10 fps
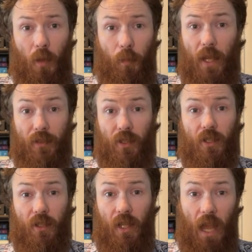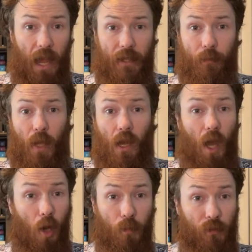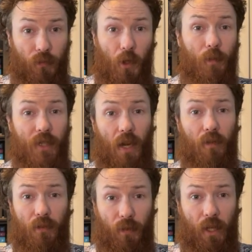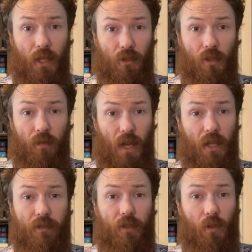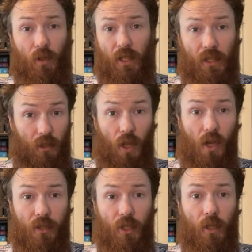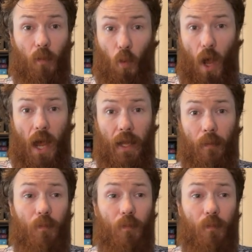Basically, XBAL outperforms every financial advisor. In the long term, why?